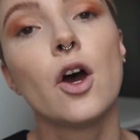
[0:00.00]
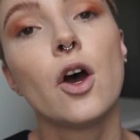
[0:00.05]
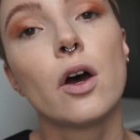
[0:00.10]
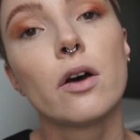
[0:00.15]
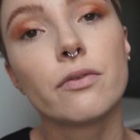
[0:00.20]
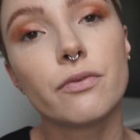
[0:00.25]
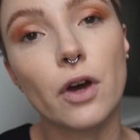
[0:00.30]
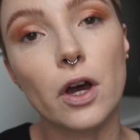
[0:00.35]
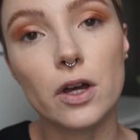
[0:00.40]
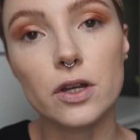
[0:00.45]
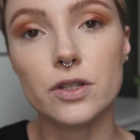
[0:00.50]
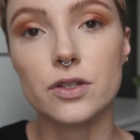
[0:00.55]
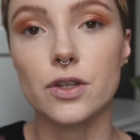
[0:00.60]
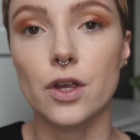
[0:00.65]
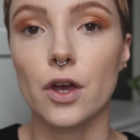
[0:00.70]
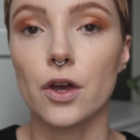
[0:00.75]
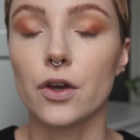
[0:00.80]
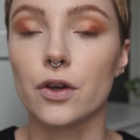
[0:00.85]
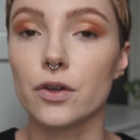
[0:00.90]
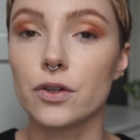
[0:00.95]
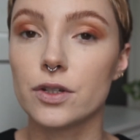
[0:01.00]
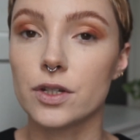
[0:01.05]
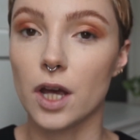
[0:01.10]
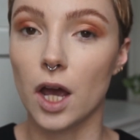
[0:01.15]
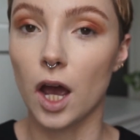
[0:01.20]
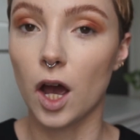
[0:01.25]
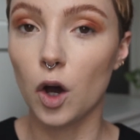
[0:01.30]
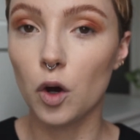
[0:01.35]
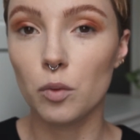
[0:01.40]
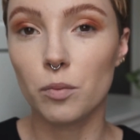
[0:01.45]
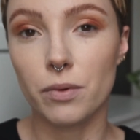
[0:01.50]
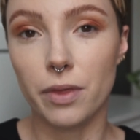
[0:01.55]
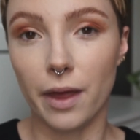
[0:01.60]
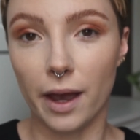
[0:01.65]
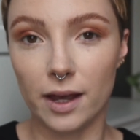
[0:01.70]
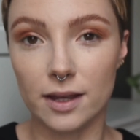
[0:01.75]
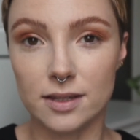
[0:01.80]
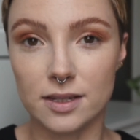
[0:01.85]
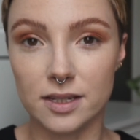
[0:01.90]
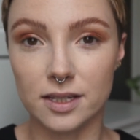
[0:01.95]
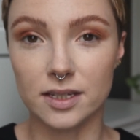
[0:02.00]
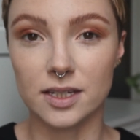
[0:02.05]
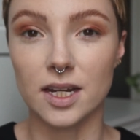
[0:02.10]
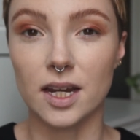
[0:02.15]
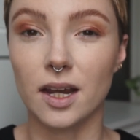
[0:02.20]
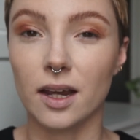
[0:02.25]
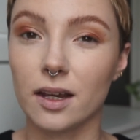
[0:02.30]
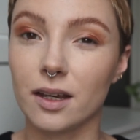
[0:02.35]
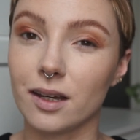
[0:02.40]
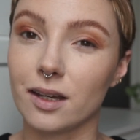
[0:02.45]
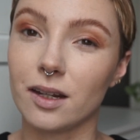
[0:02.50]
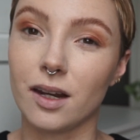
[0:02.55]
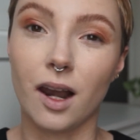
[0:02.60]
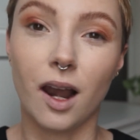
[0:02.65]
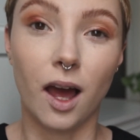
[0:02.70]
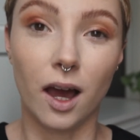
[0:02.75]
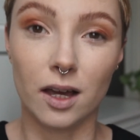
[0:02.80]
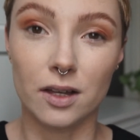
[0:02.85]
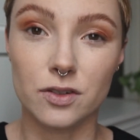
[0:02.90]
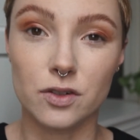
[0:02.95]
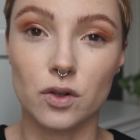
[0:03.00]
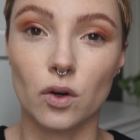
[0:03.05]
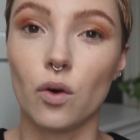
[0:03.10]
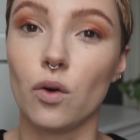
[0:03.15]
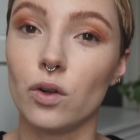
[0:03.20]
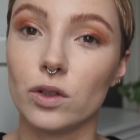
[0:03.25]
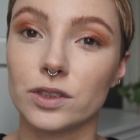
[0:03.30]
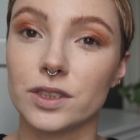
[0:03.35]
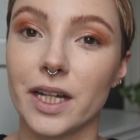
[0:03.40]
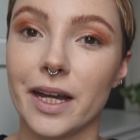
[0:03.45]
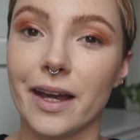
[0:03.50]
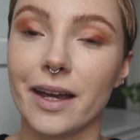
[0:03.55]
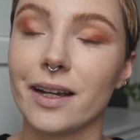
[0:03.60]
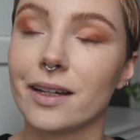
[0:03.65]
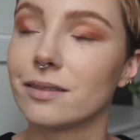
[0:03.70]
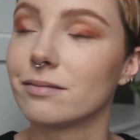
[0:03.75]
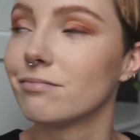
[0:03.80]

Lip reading: First though, to help that stick and last all day,